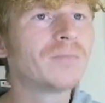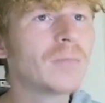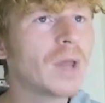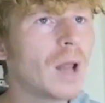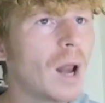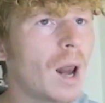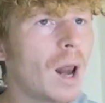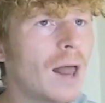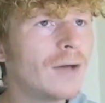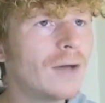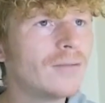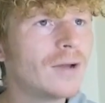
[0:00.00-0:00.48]

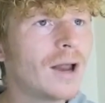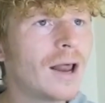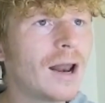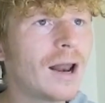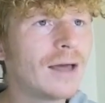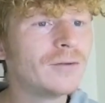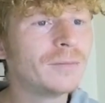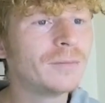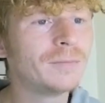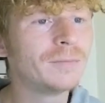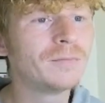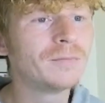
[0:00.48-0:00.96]
Level
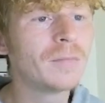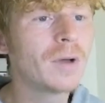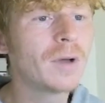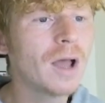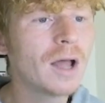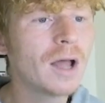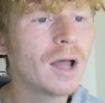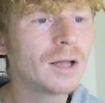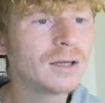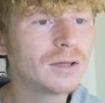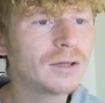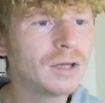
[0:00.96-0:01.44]
11
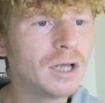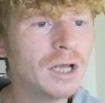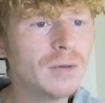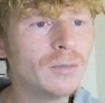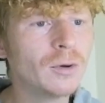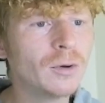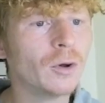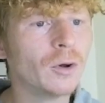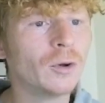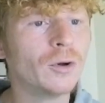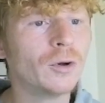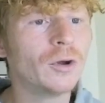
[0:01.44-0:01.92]

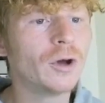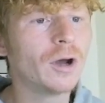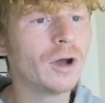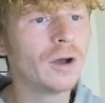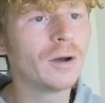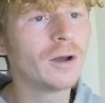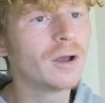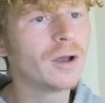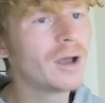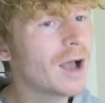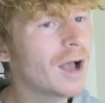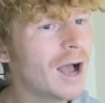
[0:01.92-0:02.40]
Demon Hunter.
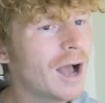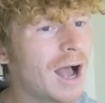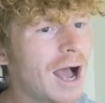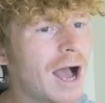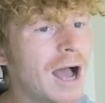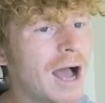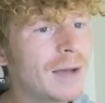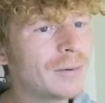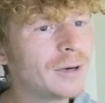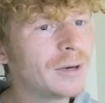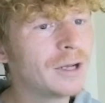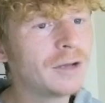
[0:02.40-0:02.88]

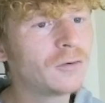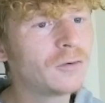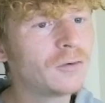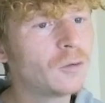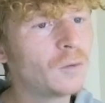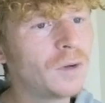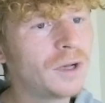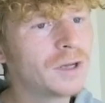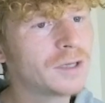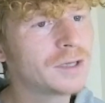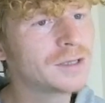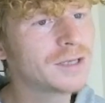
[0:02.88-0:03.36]
I believe that
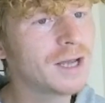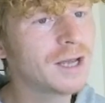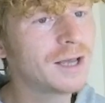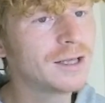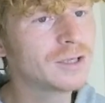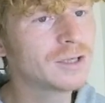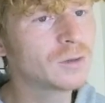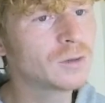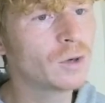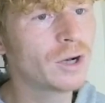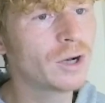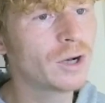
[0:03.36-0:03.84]
we can take
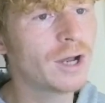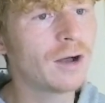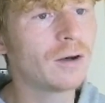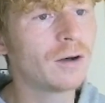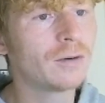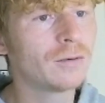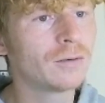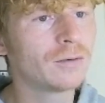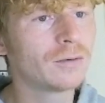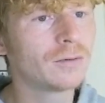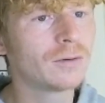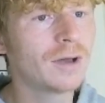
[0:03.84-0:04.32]
this one
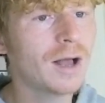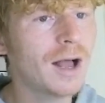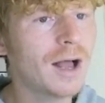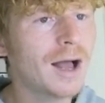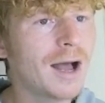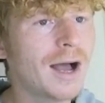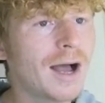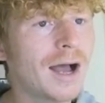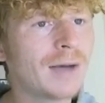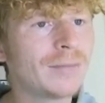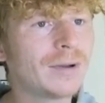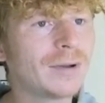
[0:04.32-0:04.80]
out.
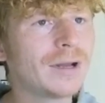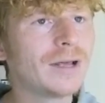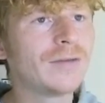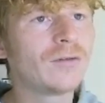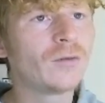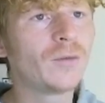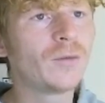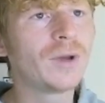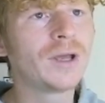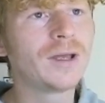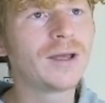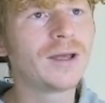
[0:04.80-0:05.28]
I believe
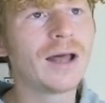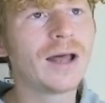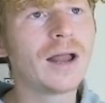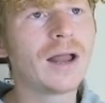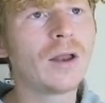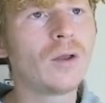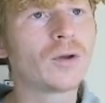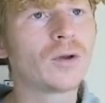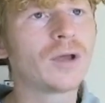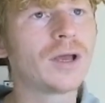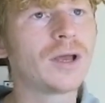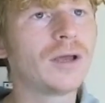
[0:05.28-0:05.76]
that we can get
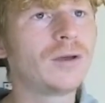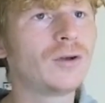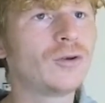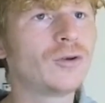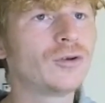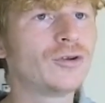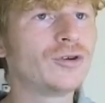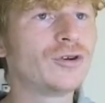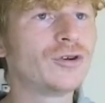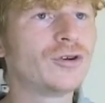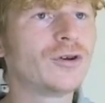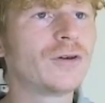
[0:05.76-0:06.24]
looking
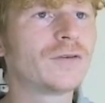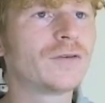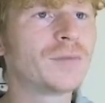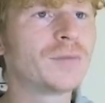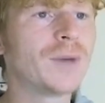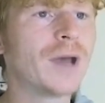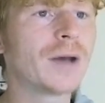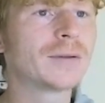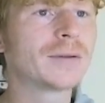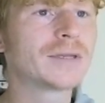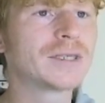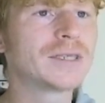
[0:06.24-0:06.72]
good enough to
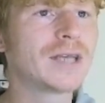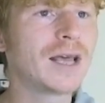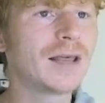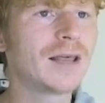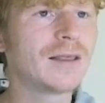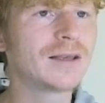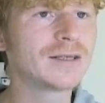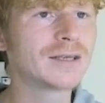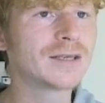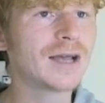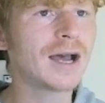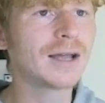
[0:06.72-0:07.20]
be able to take
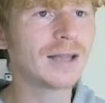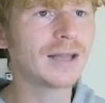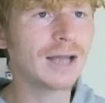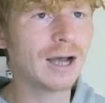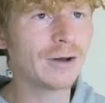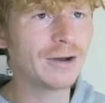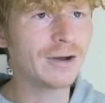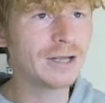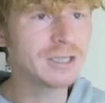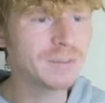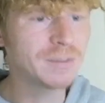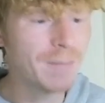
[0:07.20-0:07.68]
this guy
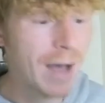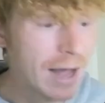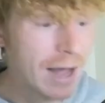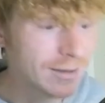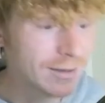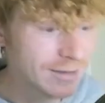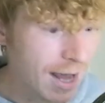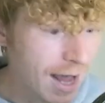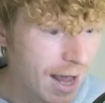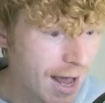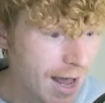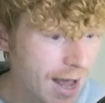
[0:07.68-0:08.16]
down into
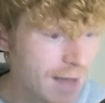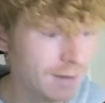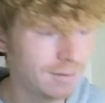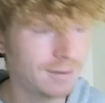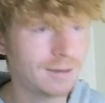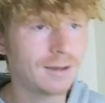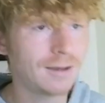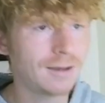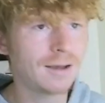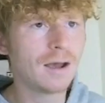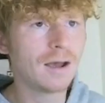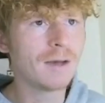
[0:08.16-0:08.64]
Pantan.
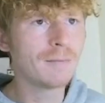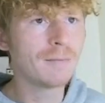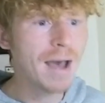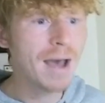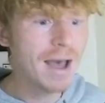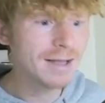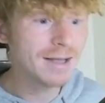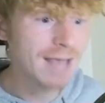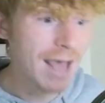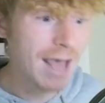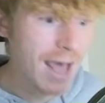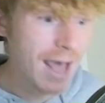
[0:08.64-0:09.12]

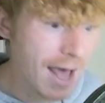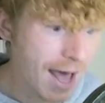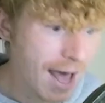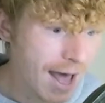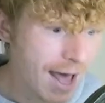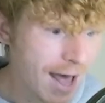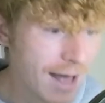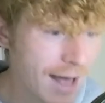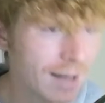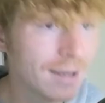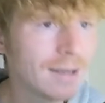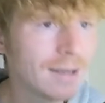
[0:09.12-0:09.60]
Pantan!